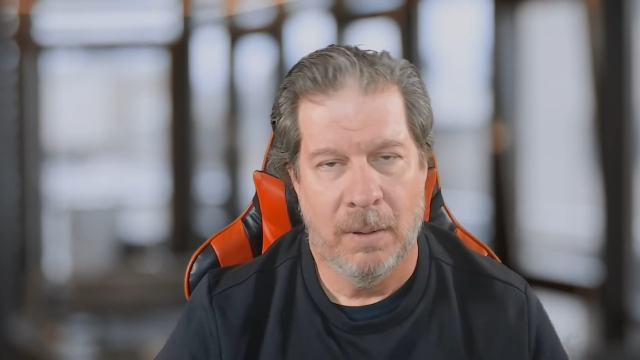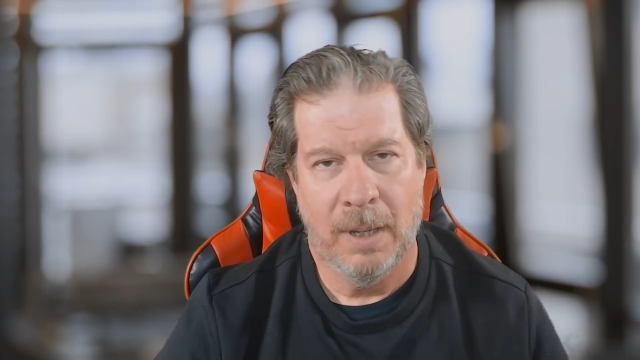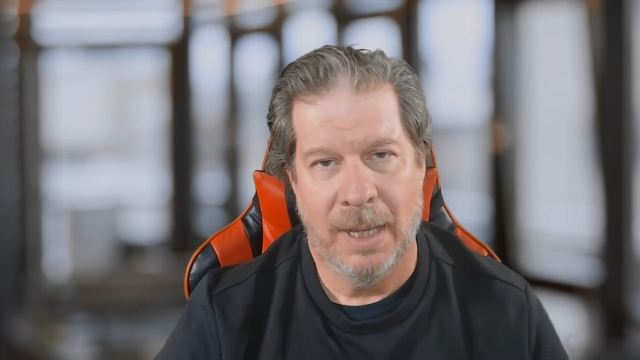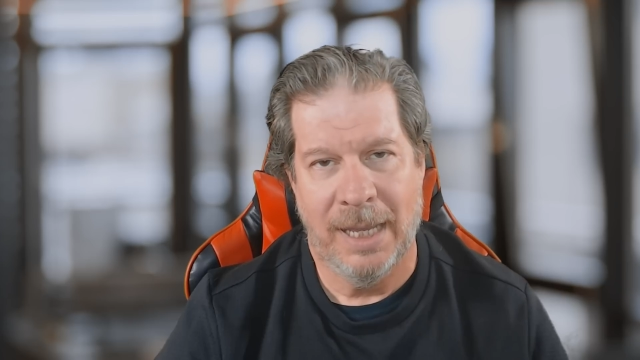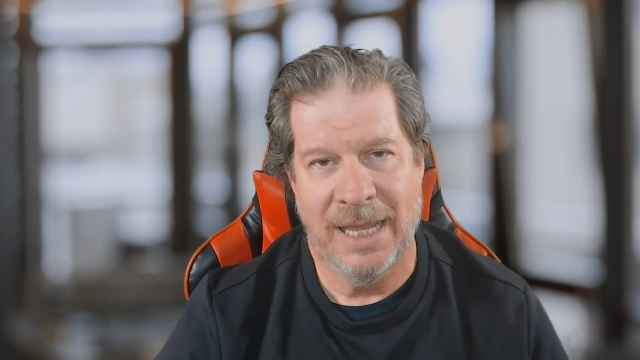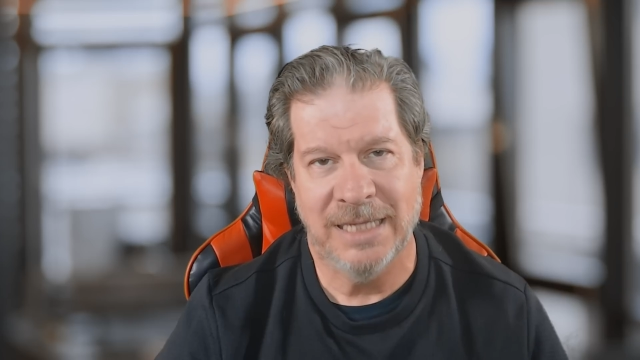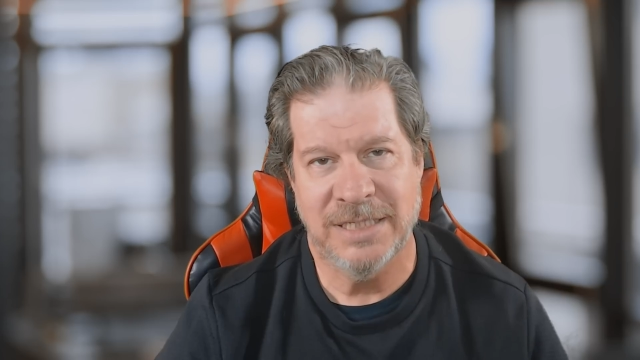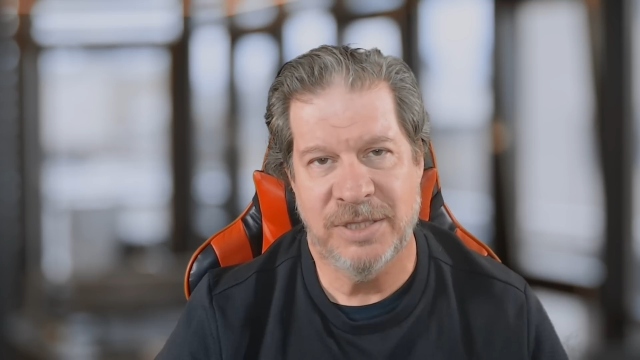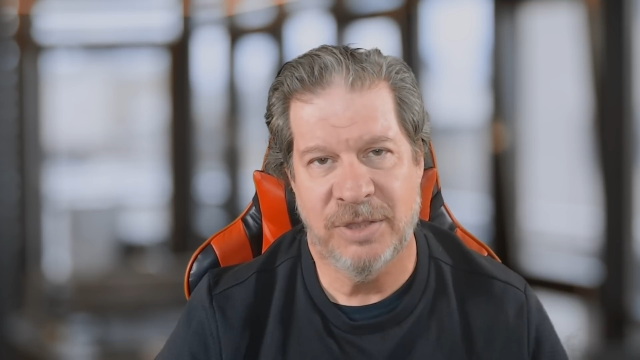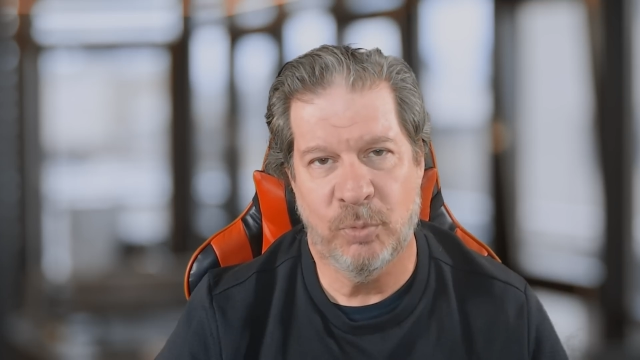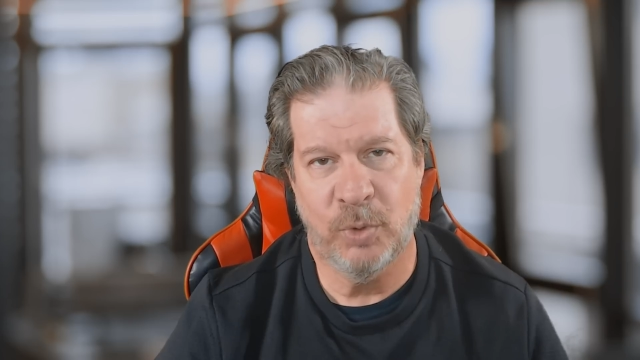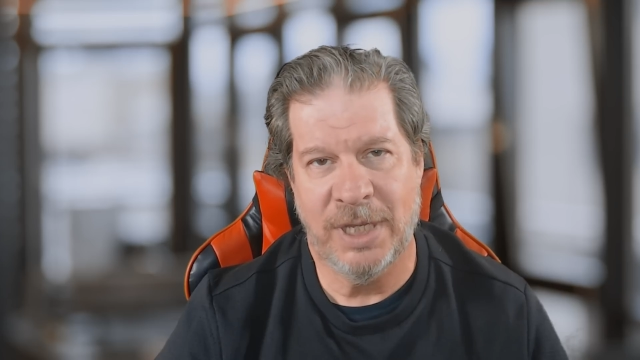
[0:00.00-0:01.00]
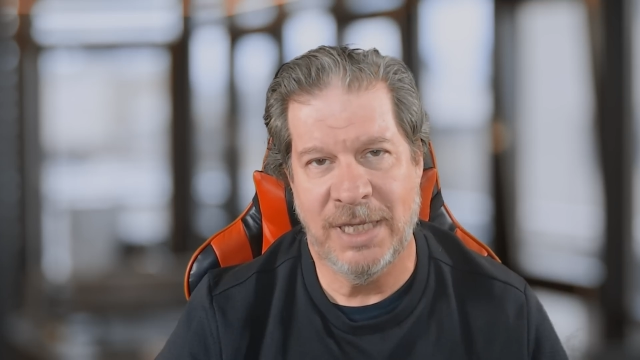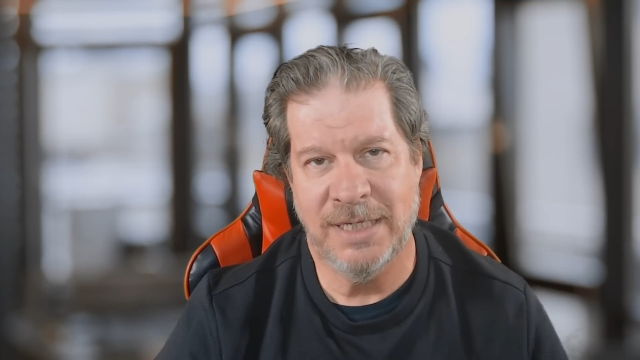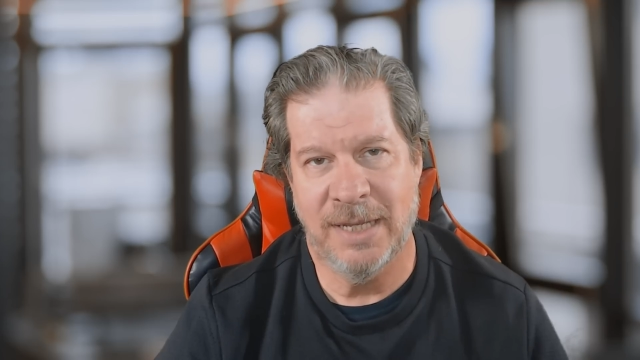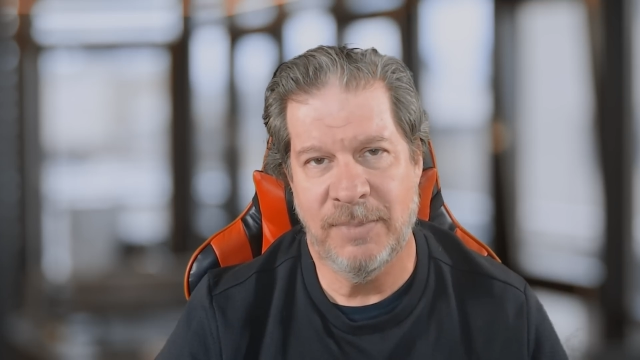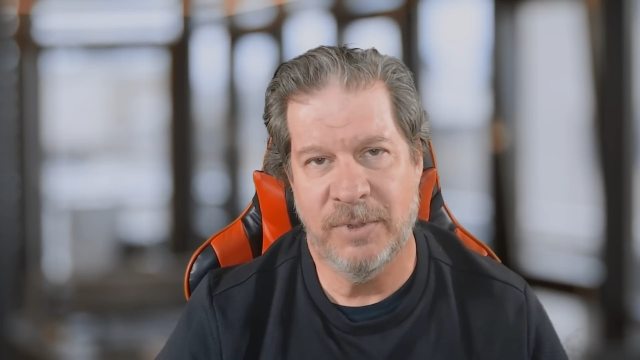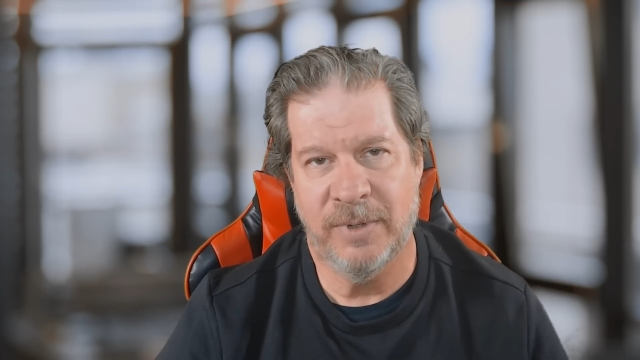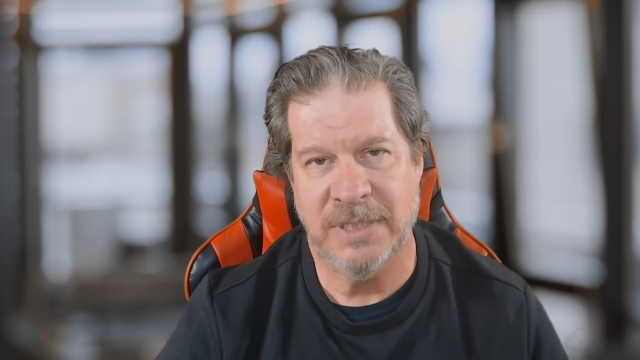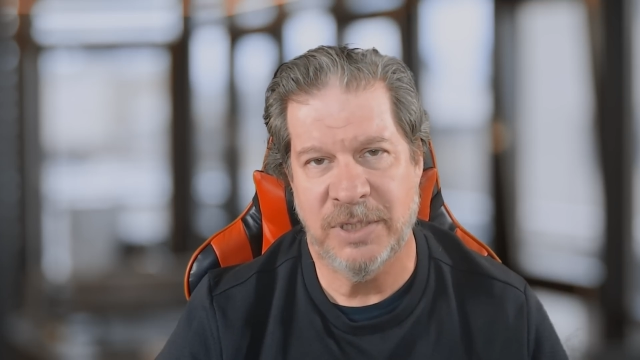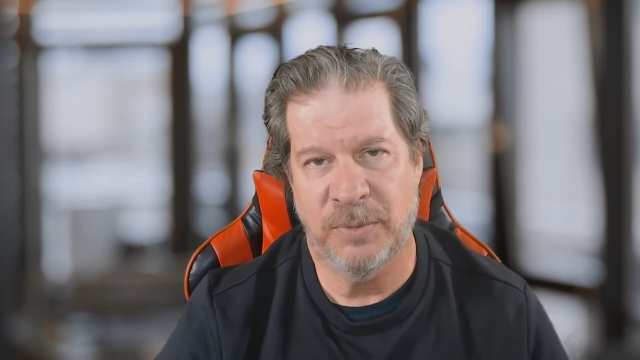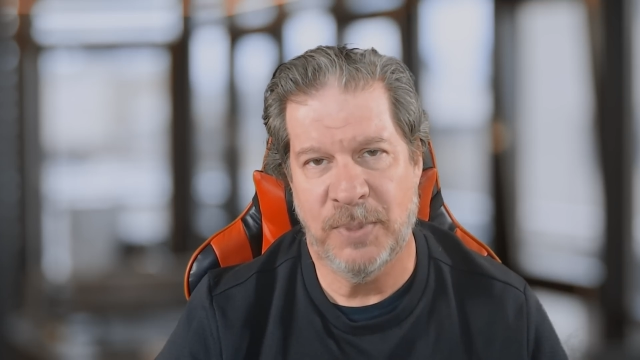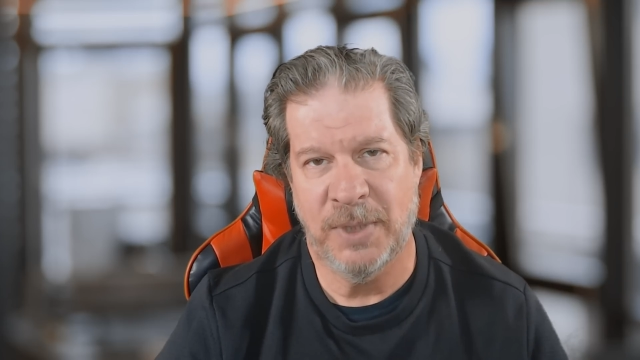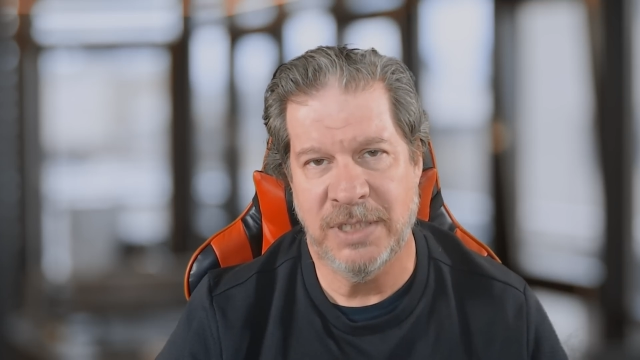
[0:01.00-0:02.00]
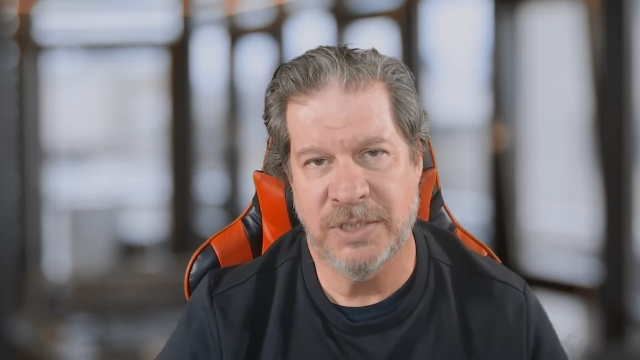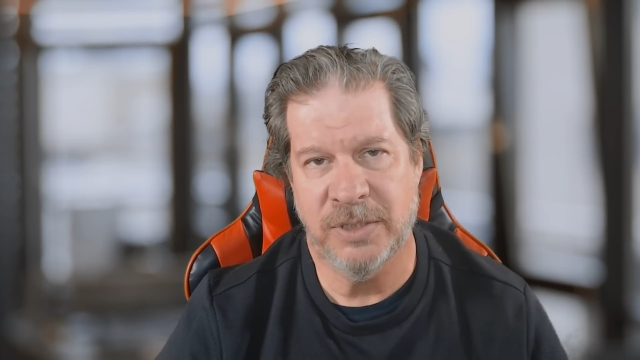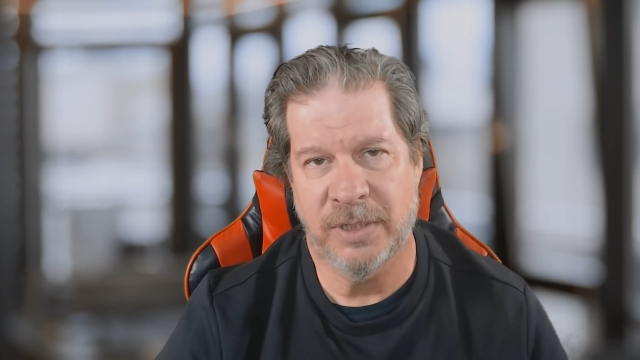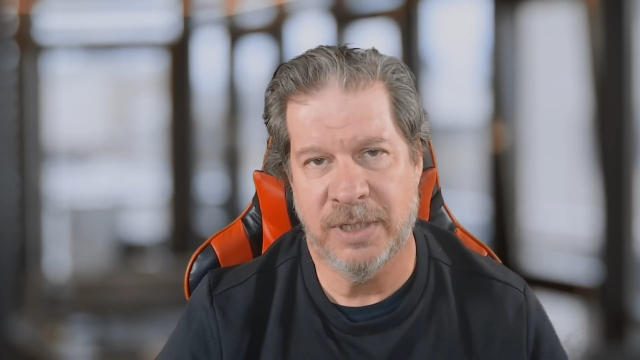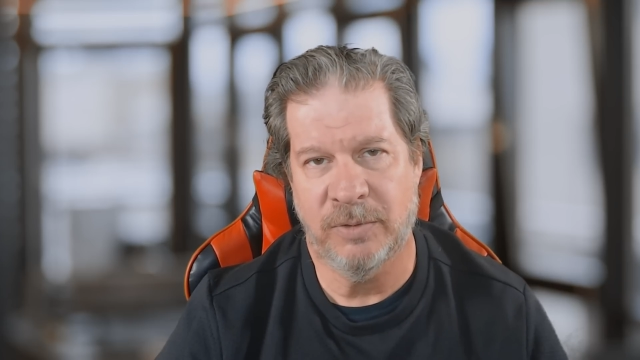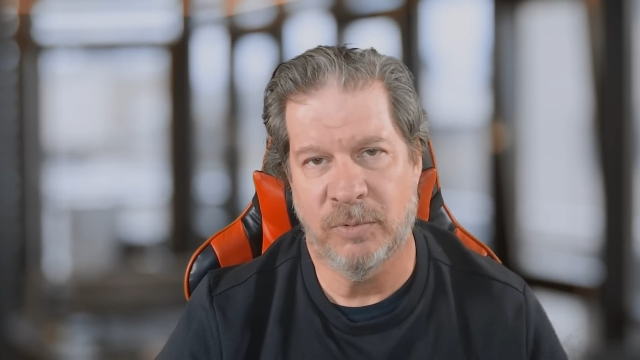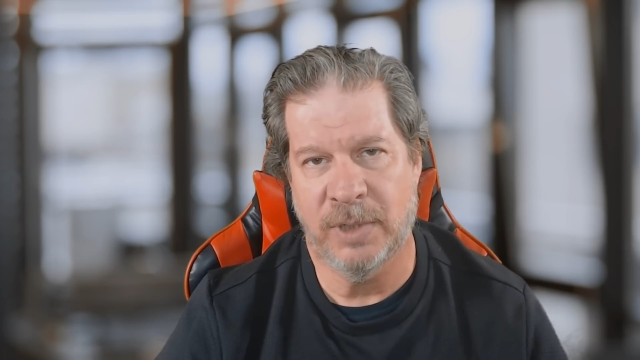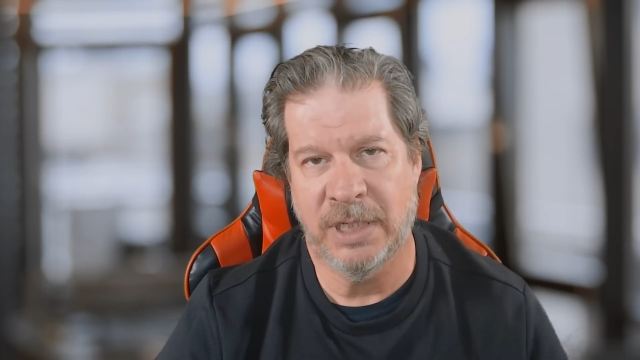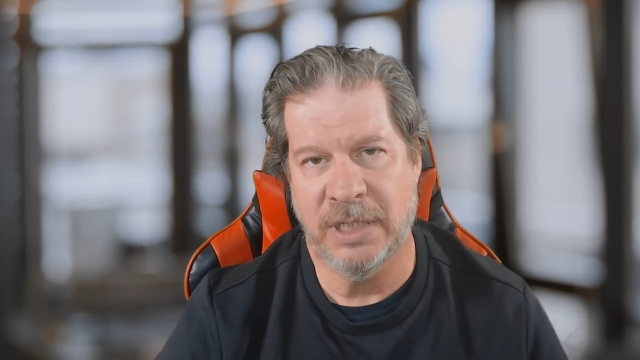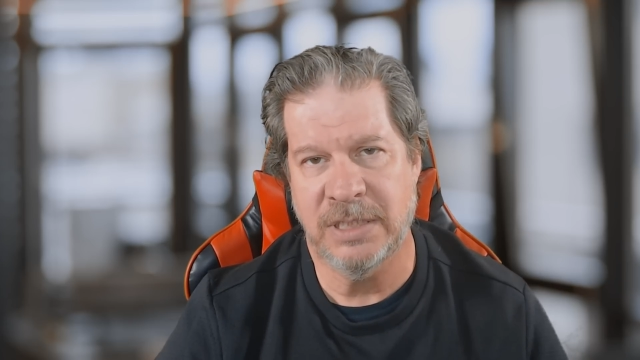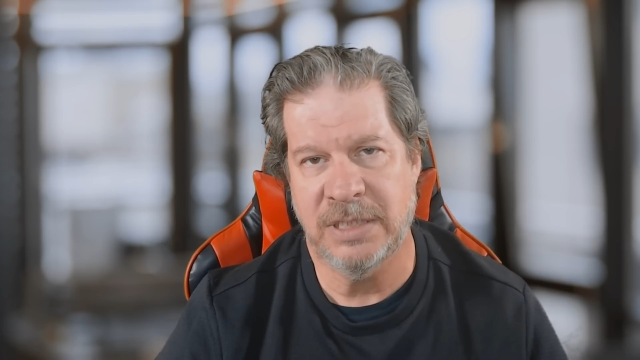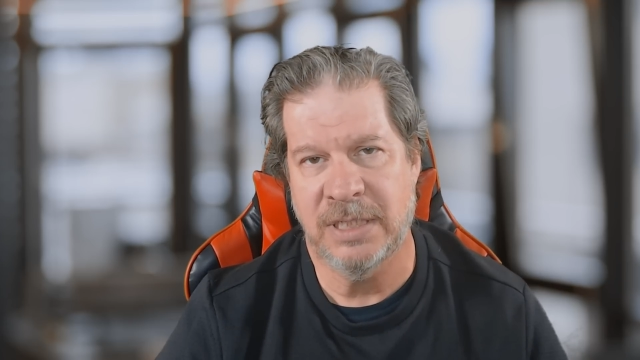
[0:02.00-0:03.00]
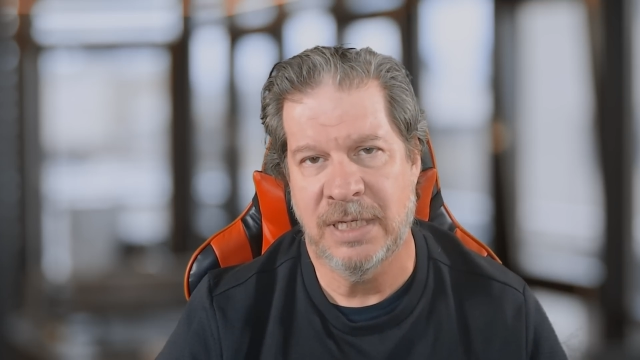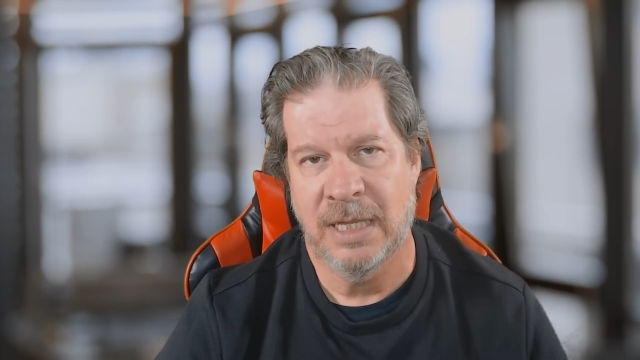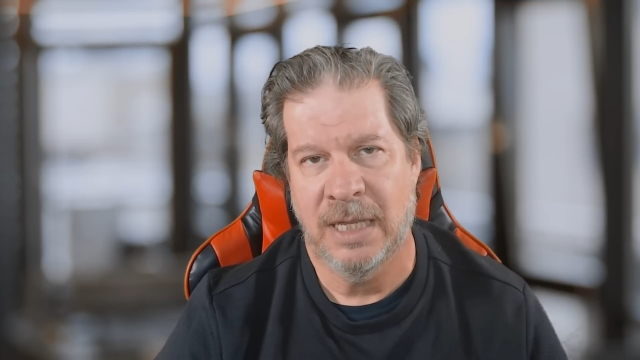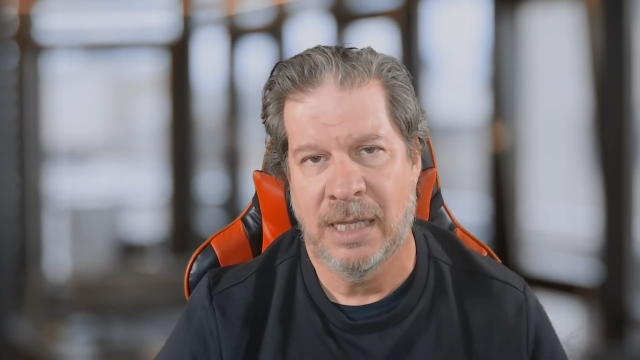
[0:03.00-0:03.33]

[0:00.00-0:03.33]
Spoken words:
He has 3 WSOP circuit rings,